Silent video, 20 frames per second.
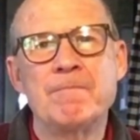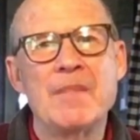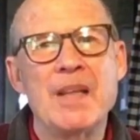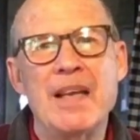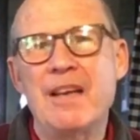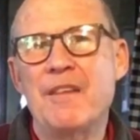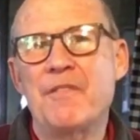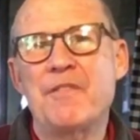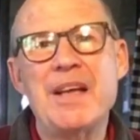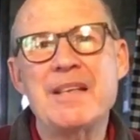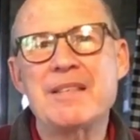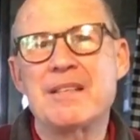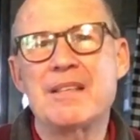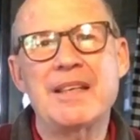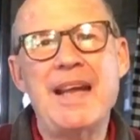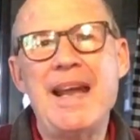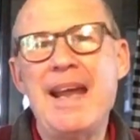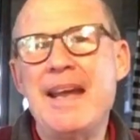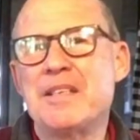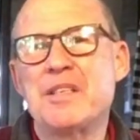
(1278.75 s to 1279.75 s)
And if that's the
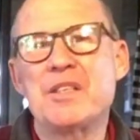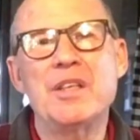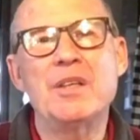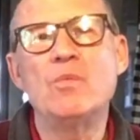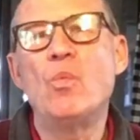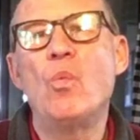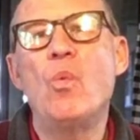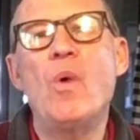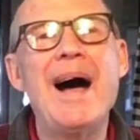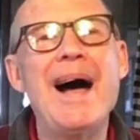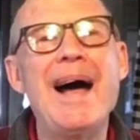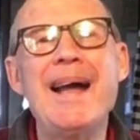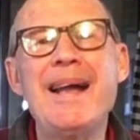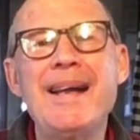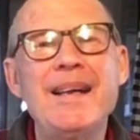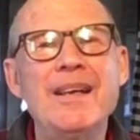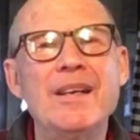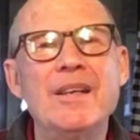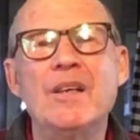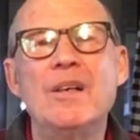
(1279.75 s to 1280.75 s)
case, then
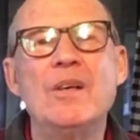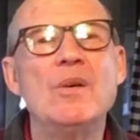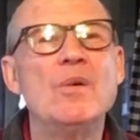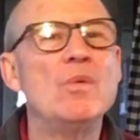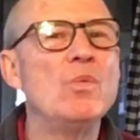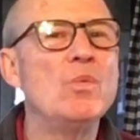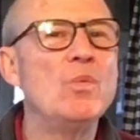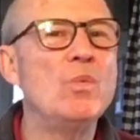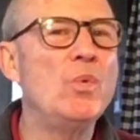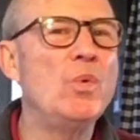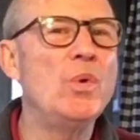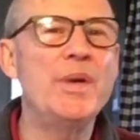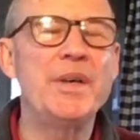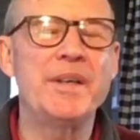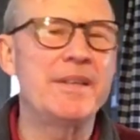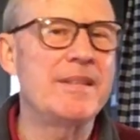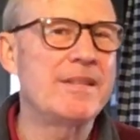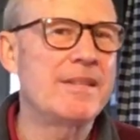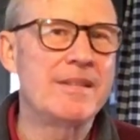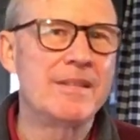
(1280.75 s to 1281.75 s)
why
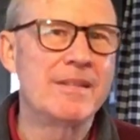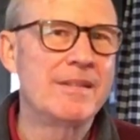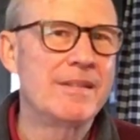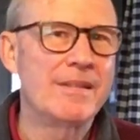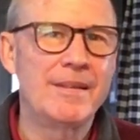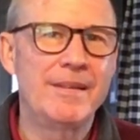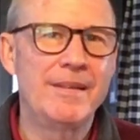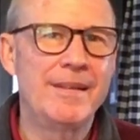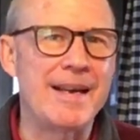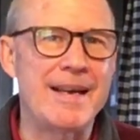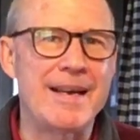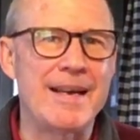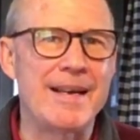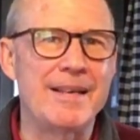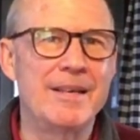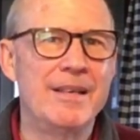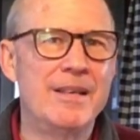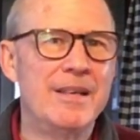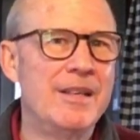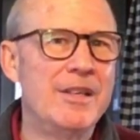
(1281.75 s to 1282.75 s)
wouldn't
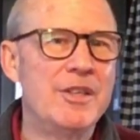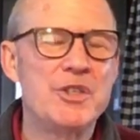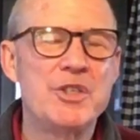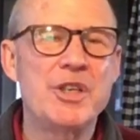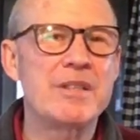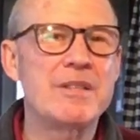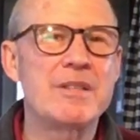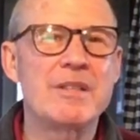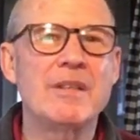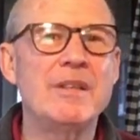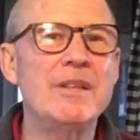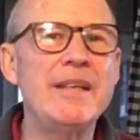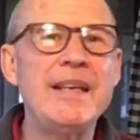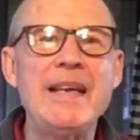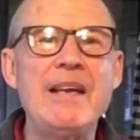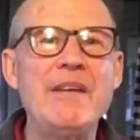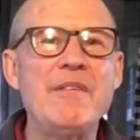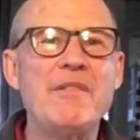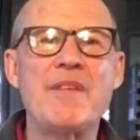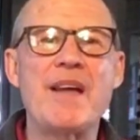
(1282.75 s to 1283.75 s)
God just
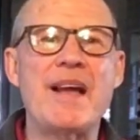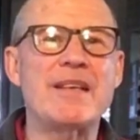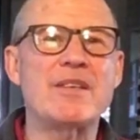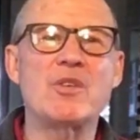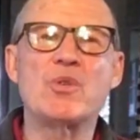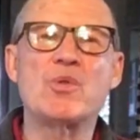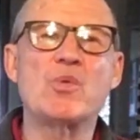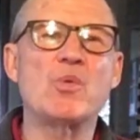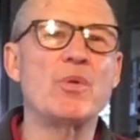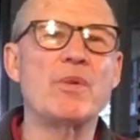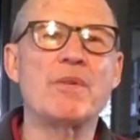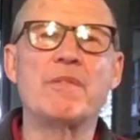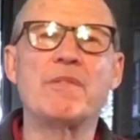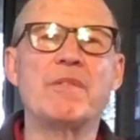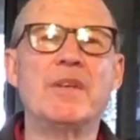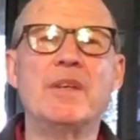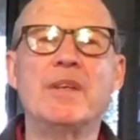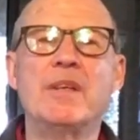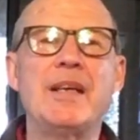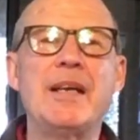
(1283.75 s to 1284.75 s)
leave that sort of
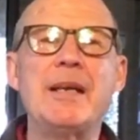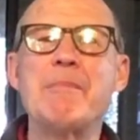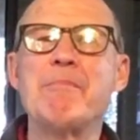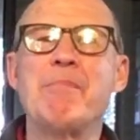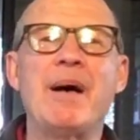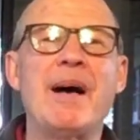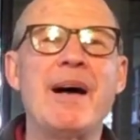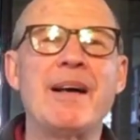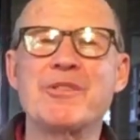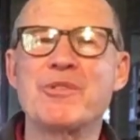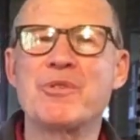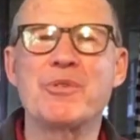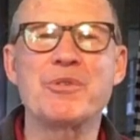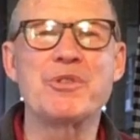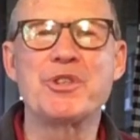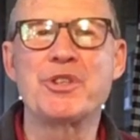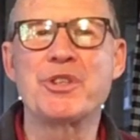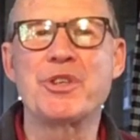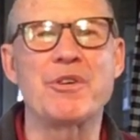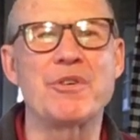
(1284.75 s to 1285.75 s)
imposter
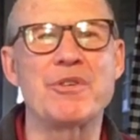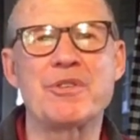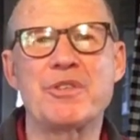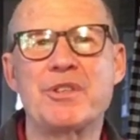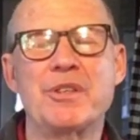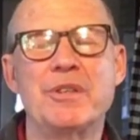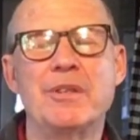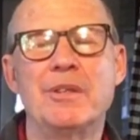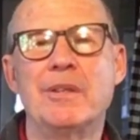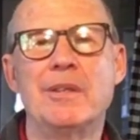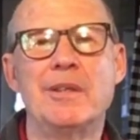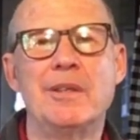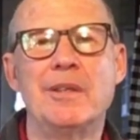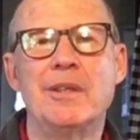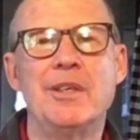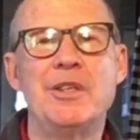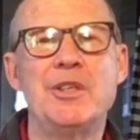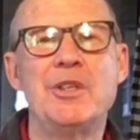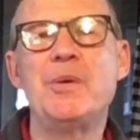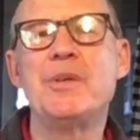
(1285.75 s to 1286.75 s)
church
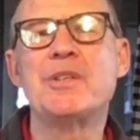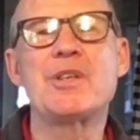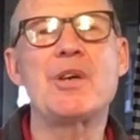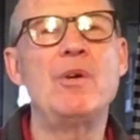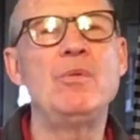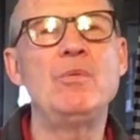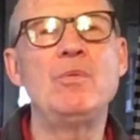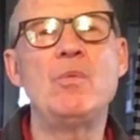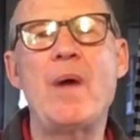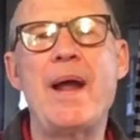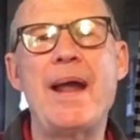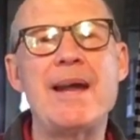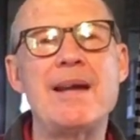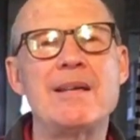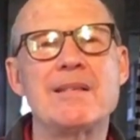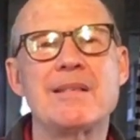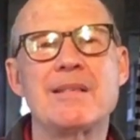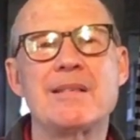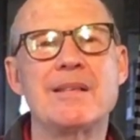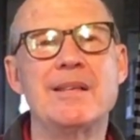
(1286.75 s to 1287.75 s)
to its own
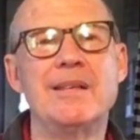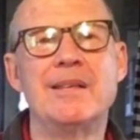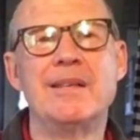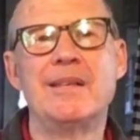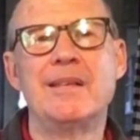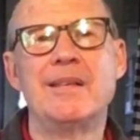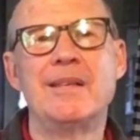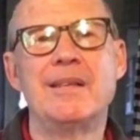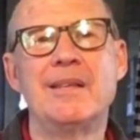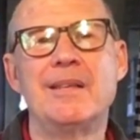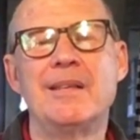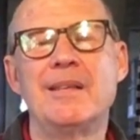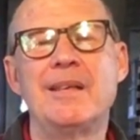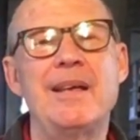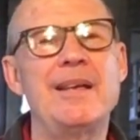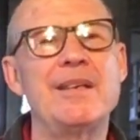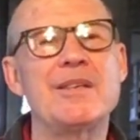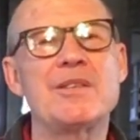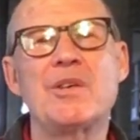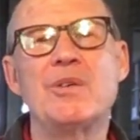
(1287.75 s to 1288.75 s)
ways
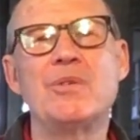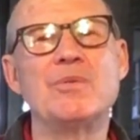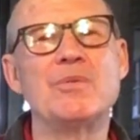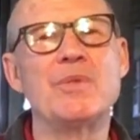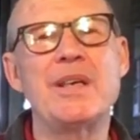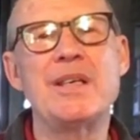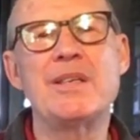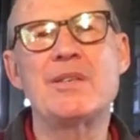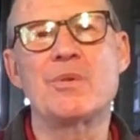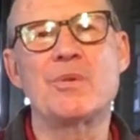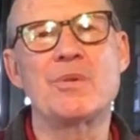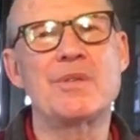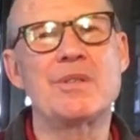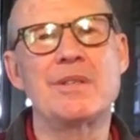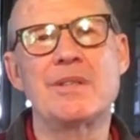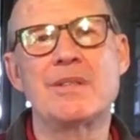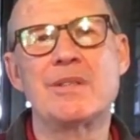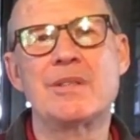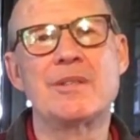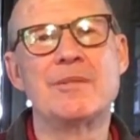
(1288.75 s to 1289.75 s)
and its own
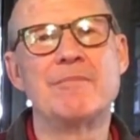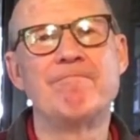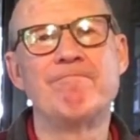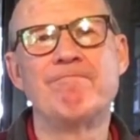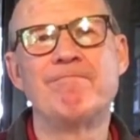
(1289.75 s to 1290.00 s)
resources?